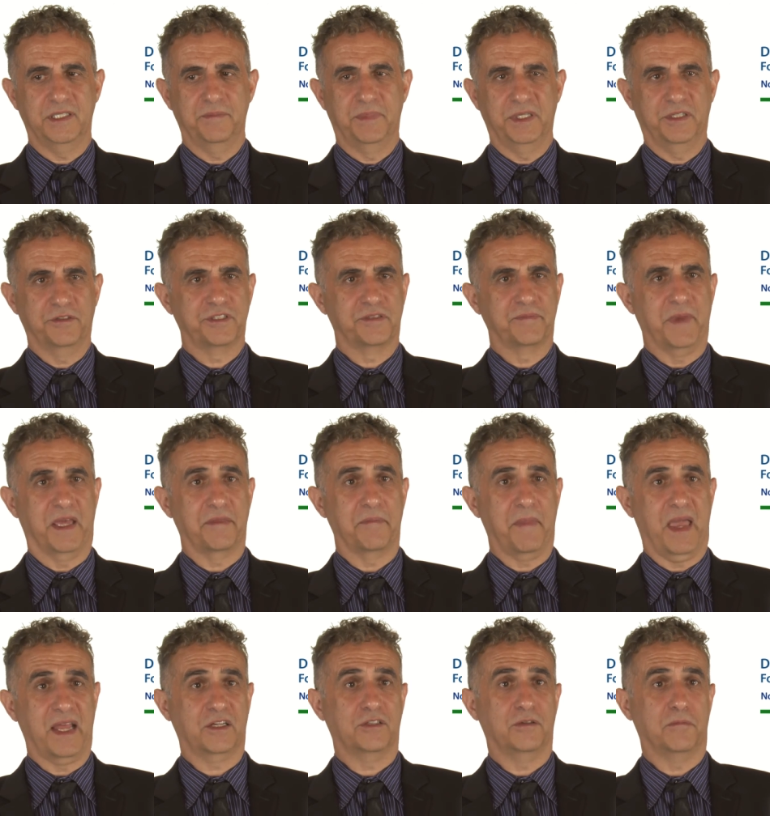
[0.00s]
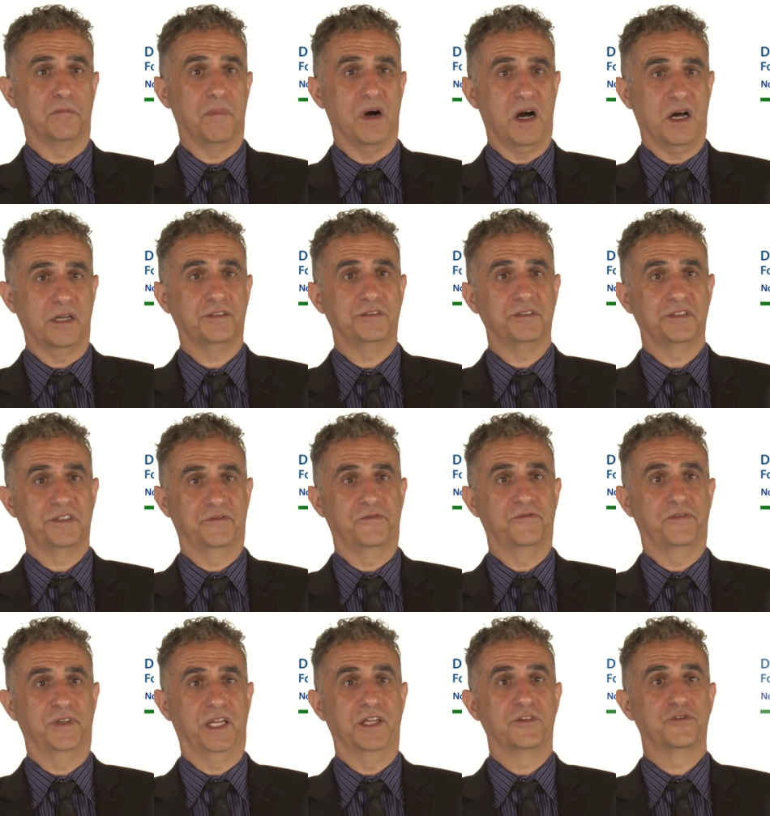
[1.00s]
builds mathematical models of
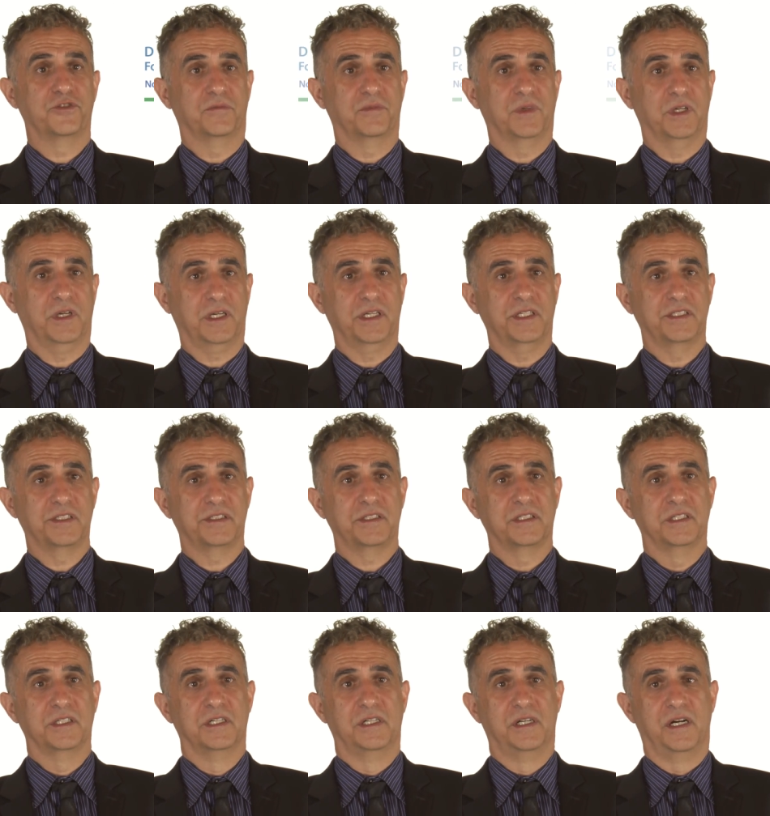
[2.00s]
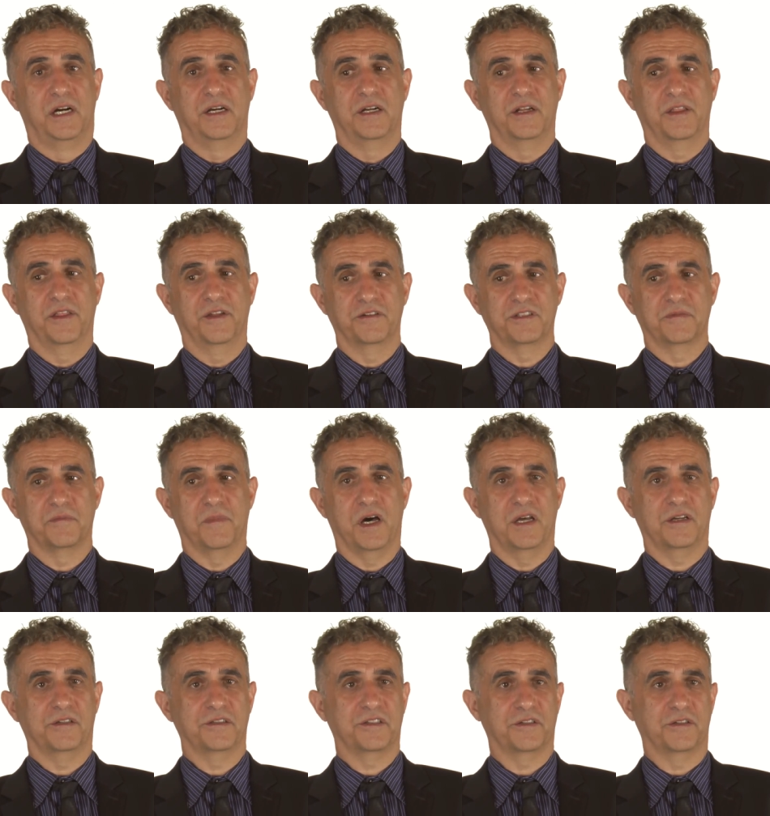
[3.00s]
financial markets. Those
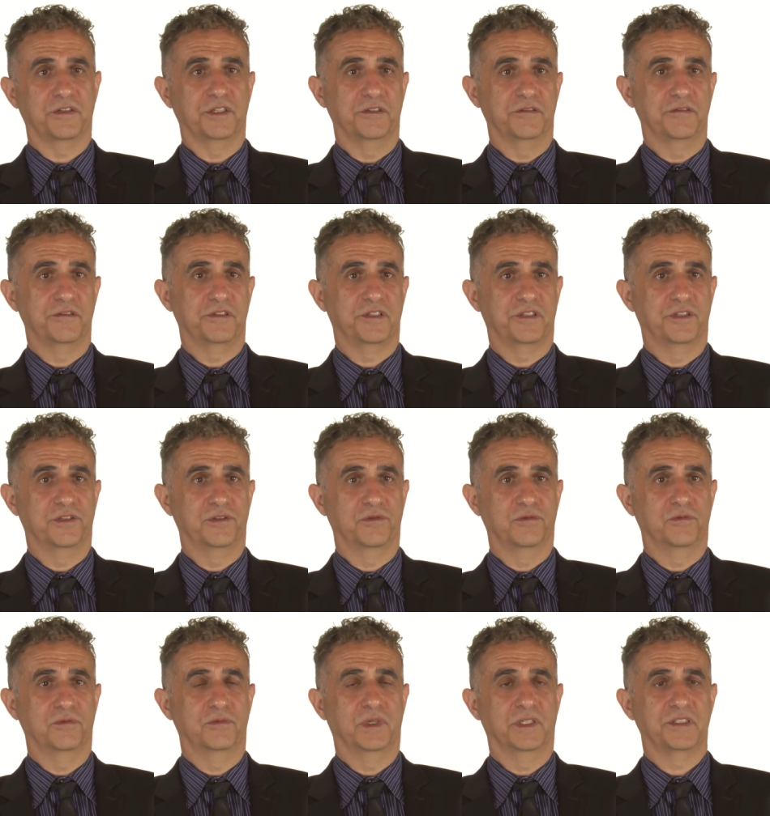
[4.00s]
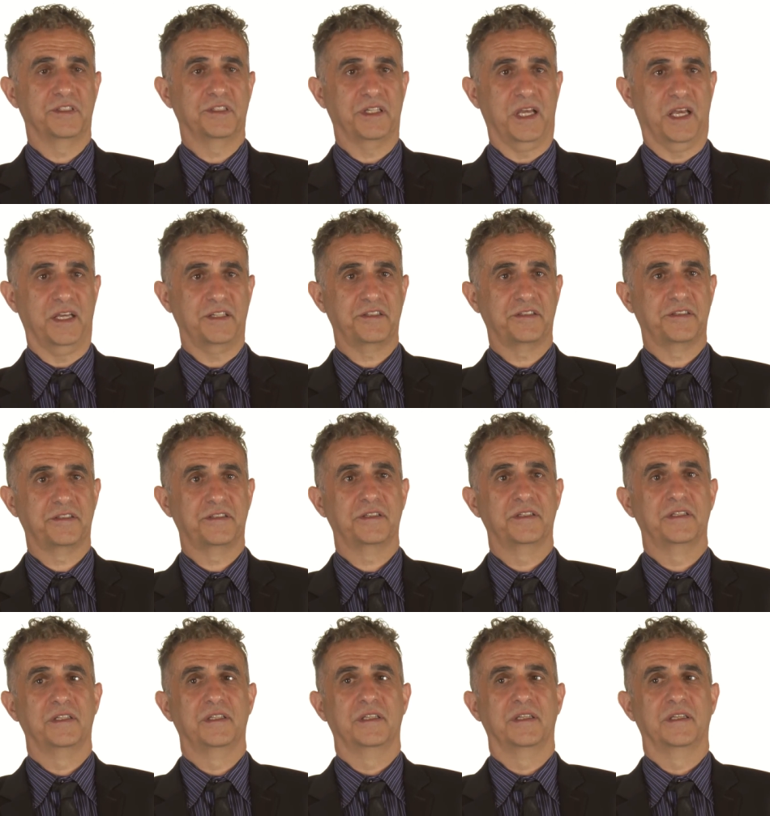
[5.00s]
models are used to assess
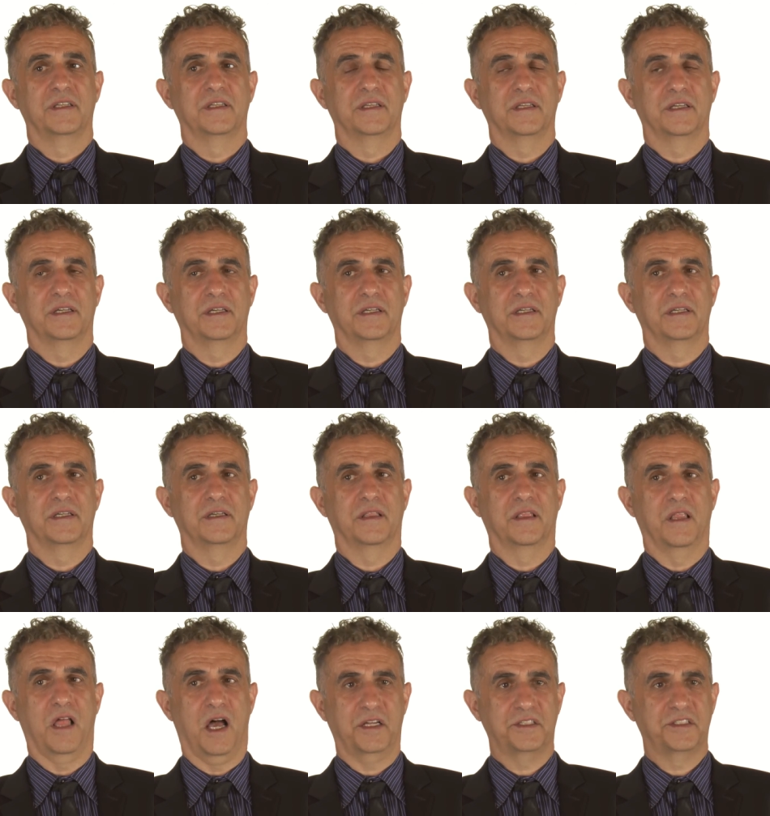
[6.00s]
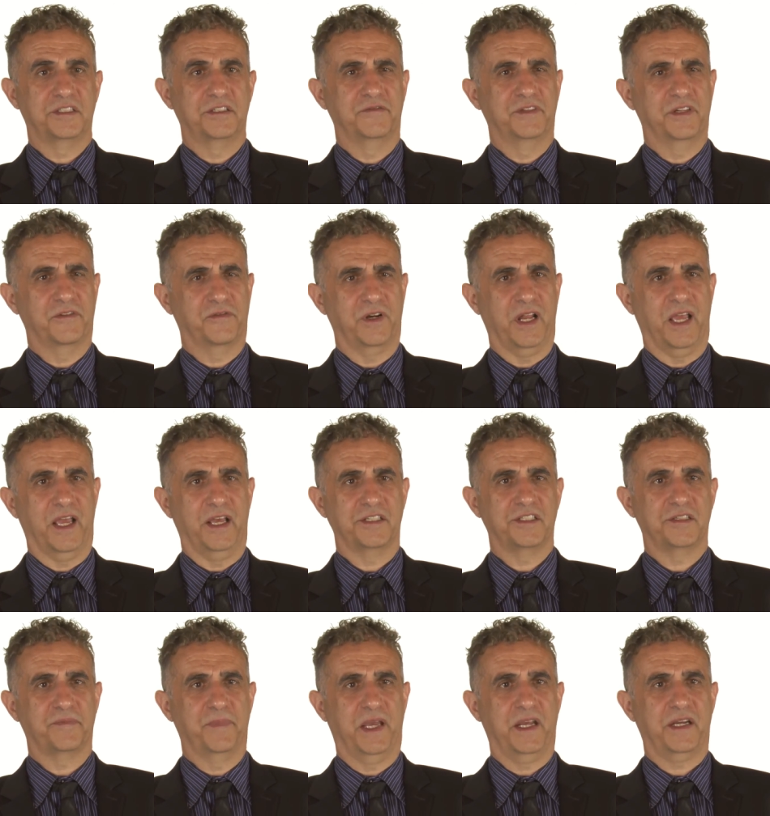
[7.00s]
lots of different
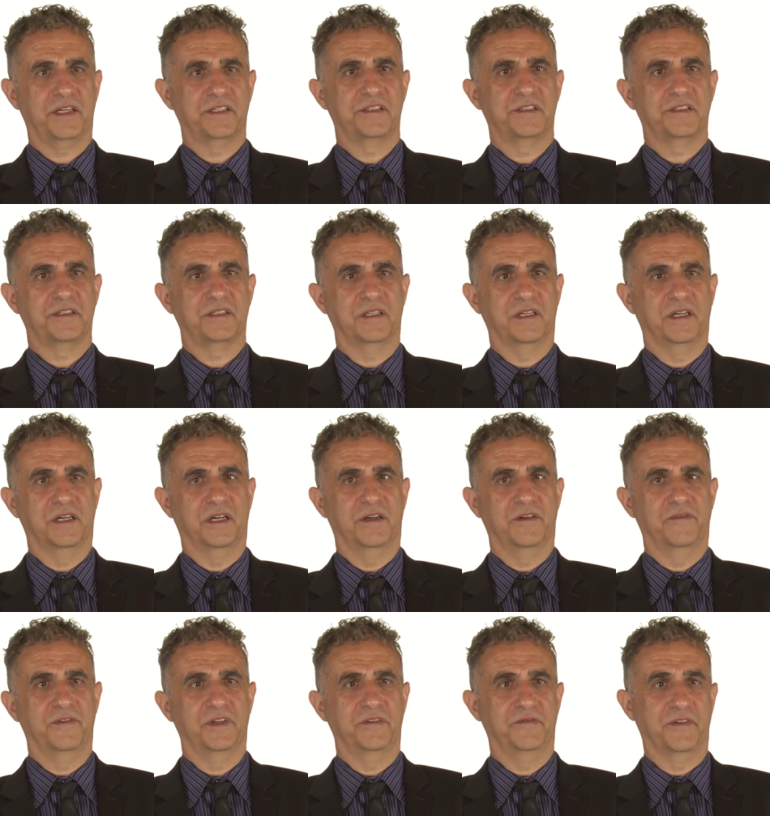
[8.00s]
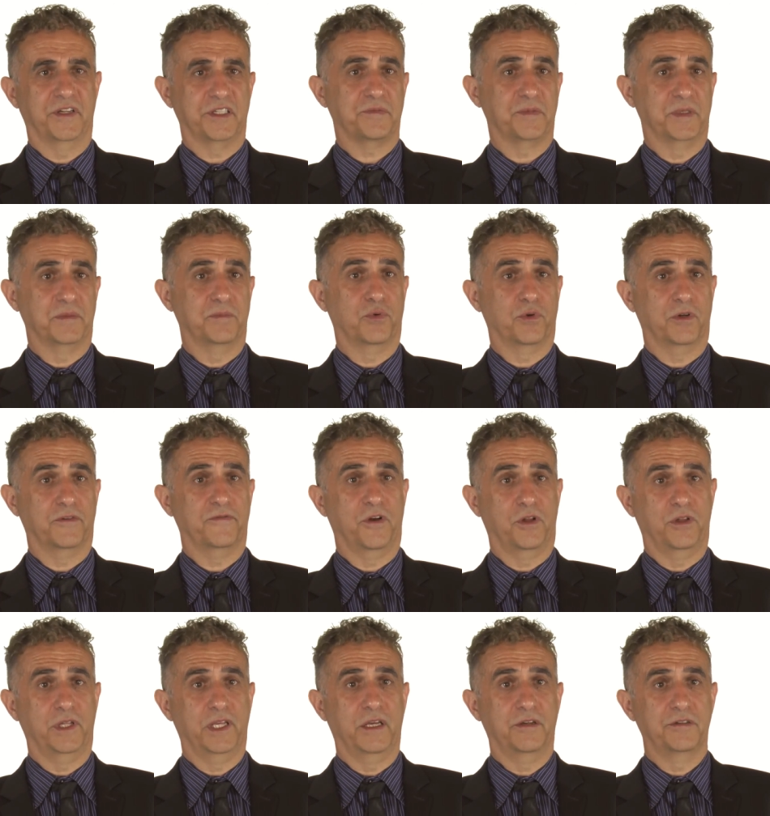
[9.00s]
aspects of investment
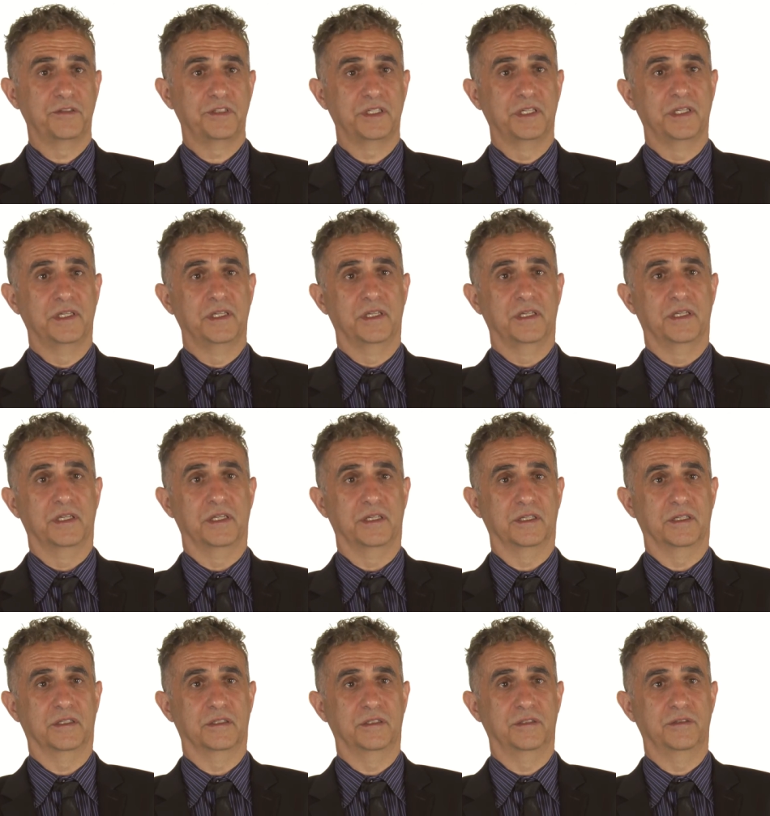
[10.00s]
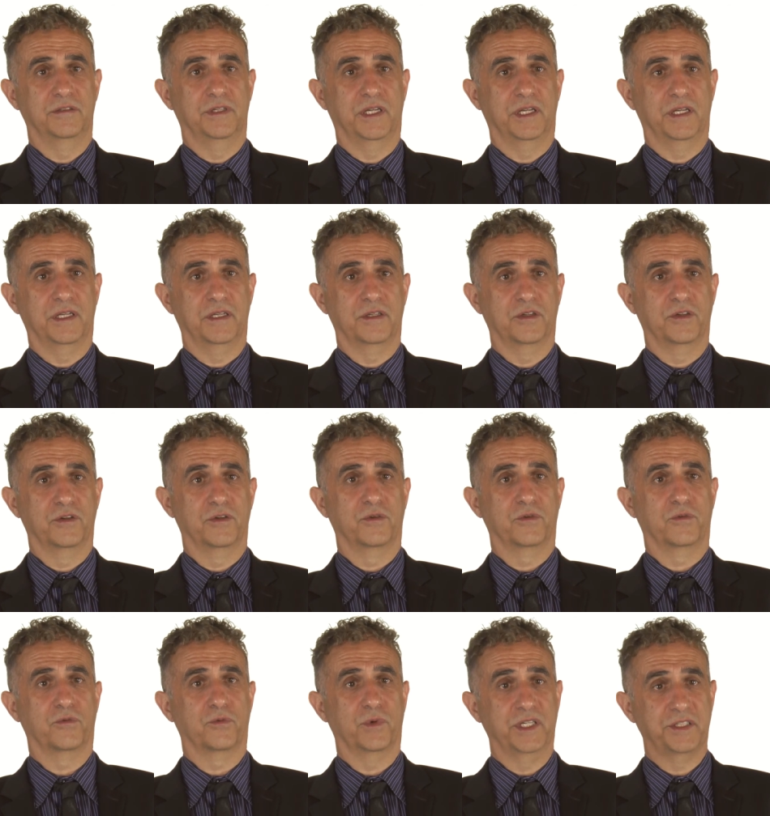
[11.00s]
portfolios, including
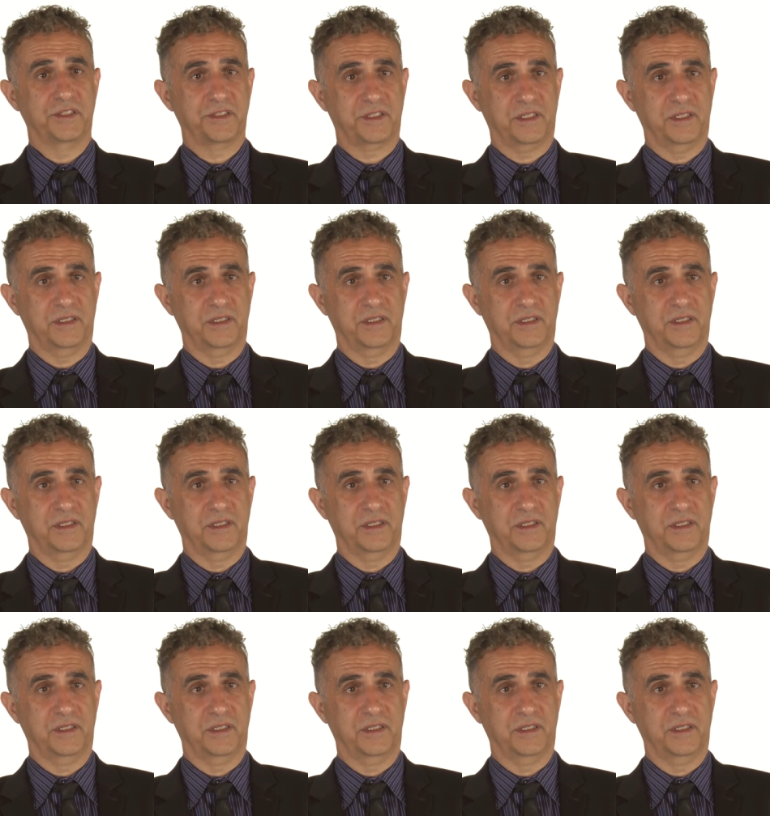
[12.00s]
risk,